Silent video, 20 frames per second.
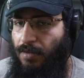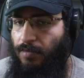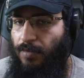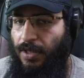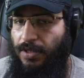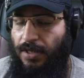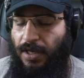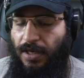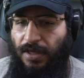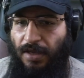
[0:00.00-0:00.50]

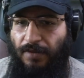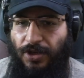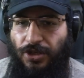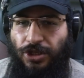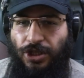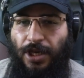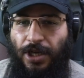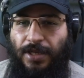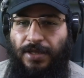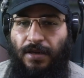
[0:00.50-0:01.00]
but I never
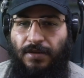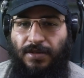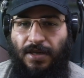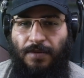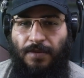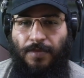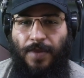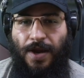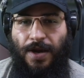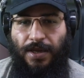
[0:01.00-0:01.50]
checked out
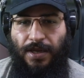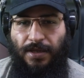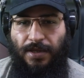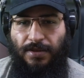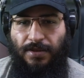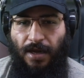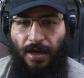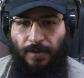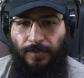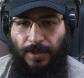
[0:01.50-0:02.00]

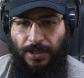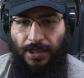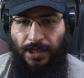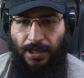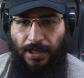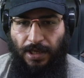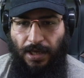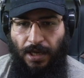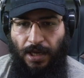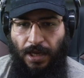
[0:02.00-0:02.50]
American
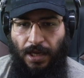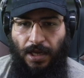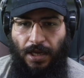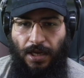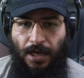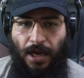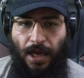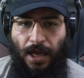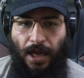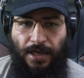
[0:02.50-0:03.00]
comedy
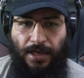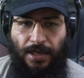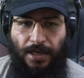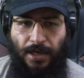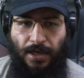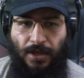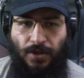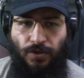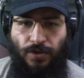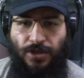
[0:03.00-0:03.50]
like
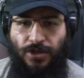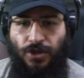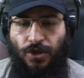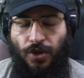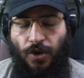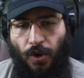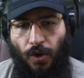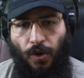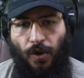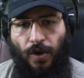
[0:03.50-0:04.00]
uh, to its
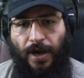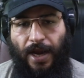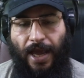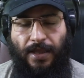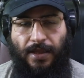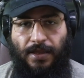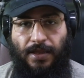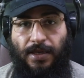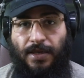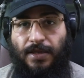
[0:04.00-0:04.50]
core,
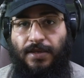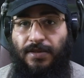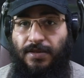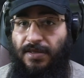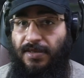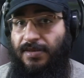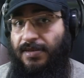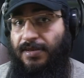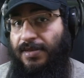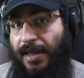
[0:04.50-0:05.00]
at least
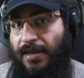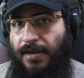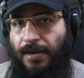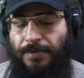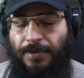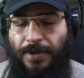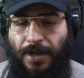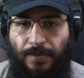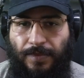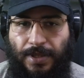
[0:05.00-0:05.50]

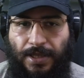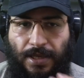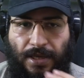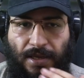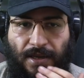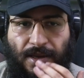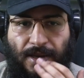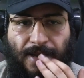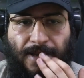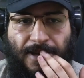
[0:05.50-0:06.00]
stand-up comedy.
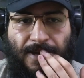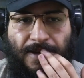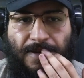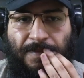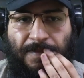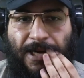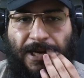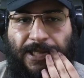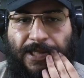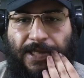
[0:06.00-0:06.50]

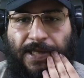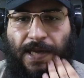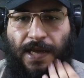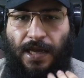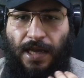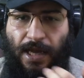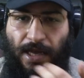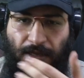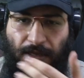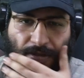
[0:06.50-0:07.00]
But yeah,
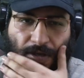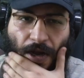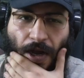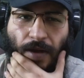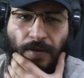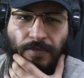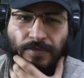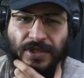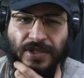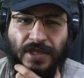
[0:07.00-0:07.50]
uh,
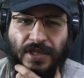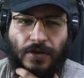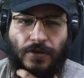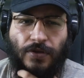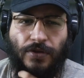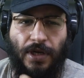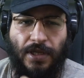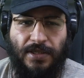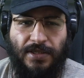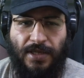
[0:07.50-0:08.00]
Tom
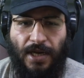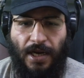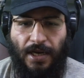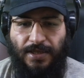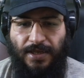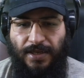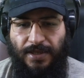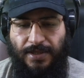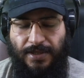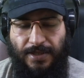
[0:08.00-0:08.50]
Segura,
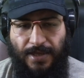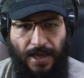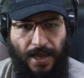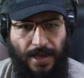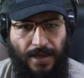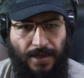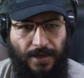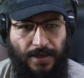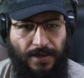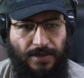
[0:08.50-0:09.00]
Doctor
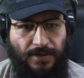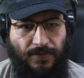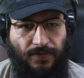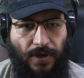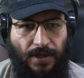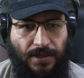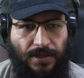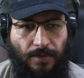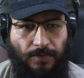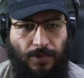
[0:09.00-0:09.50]
Dick is
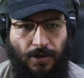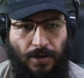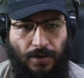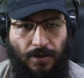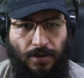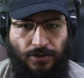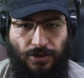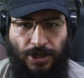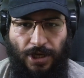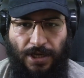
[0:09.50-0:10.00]
what I'm
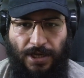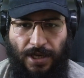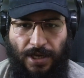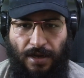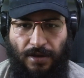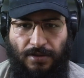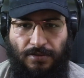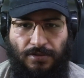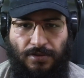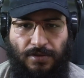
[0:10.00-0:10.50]
going to check
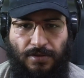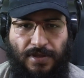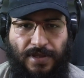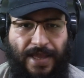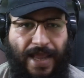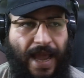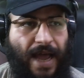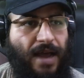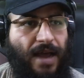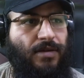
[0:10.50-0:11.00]
out
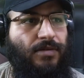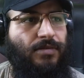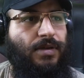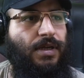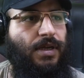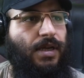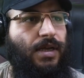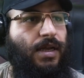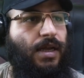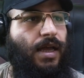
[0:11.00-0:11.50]
now,
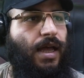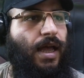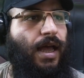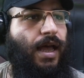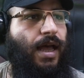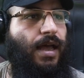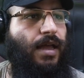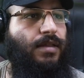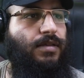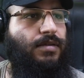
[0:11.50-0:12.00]

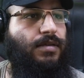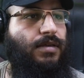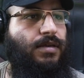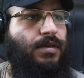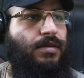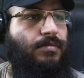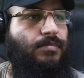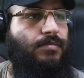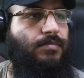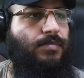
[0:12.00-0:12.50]
and
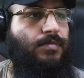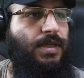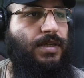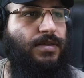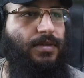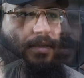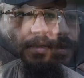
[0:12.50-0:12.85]
um, let's